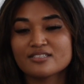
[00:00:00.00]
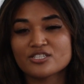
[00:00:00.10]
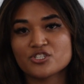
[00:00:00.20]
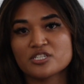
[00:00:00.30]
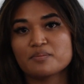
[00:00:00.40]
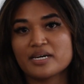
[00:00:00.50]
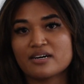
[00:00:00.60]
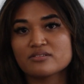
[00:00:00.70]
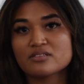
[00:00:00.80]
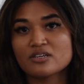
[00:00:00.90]
to ship
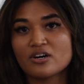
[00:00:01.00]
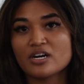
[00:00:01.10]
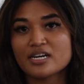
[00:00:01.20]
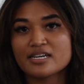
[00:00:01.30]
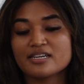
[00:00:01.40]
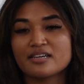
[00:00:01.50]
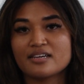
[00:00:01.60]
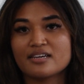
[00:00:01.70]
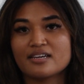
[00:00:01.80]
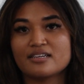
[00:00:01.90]
out the car
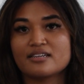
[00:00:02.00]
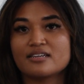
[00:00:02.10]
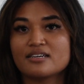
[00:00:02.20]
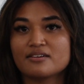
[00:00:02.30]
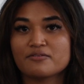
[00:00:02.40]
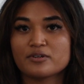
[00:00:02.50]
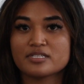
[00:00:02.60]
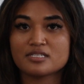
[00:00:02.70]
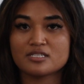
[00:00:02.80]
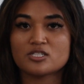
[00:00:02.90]
and for
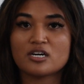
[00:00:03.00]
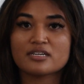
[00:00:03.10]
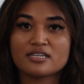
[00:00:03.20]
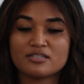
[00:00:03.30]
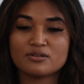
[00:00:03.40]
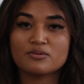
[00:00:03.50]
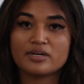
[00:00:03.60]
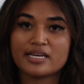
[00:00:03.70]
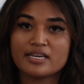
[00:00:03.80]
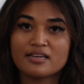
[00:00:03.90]
it to dock in
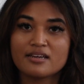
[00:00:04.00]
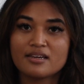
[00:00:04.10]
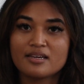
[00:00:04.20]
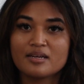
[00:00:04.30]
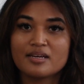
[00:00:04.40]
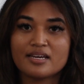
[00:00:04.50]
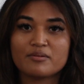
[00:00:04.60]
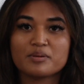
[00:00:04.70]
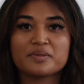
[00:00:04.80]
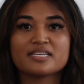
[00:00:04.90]
Hawaii,
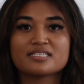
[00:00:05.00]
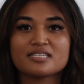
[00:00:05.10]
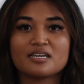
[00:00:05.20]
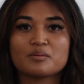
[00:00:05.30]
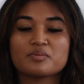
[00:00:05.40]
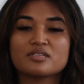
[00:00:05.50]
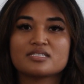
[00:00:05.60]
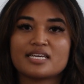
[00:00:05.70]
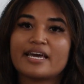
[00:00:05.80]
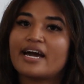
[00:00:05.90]
and we picked it up the
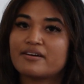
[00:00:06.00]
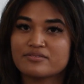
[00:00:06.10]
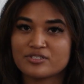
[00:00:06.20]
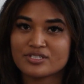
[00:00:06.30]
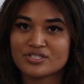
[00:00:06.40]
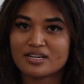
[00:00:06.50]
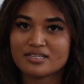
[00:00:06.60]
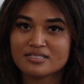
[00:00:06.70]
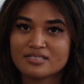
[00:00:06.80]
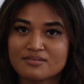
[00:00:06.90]
day after it
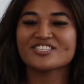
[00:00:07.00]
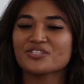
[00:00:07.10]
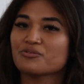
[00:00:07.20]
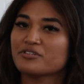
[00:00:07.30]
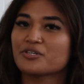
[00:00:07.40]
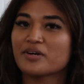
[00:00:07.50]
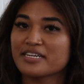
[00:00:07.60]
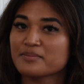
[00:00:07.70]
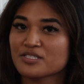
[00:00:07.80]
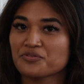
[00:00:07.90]
docked. So the
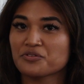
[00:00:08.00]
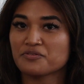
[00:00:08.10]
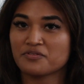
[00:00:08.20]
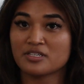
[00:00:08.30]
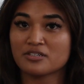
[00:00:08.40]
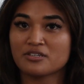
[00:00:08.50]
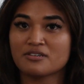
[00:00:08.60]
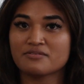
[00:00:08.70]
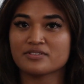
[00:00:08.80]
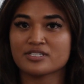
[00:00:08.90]
requirements for the
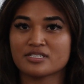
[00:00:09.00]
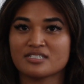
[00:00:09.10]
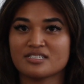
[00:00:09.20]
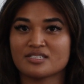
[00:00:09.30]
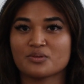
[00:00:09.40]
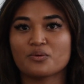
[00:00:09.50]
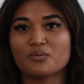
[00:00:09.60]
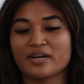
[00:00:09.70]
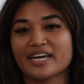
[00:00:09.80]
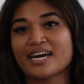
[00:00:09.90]
vehicle versus
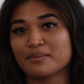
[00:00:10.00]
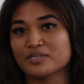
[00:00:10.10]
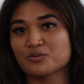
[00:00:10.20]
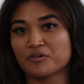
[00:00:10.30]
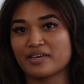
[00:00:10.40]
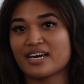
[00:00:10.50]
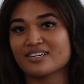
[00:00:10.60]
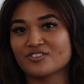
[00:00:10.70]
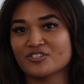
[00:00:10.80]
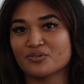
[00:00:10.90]
what happened when we
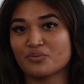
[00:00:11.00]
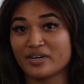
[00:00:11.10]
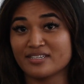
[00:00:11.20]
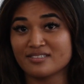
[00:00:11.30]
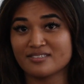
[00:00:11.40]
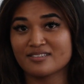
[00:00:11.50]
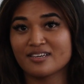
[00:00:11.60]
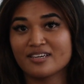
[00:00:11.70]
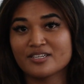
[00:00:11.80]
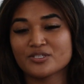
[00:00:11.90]
actually went
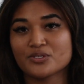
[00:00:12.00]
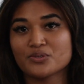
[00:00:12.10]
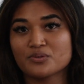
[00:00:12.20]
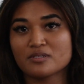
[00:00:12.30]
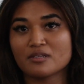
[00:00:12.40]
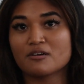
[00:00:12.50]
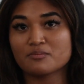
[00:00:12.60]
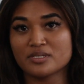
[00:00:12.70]
to the Long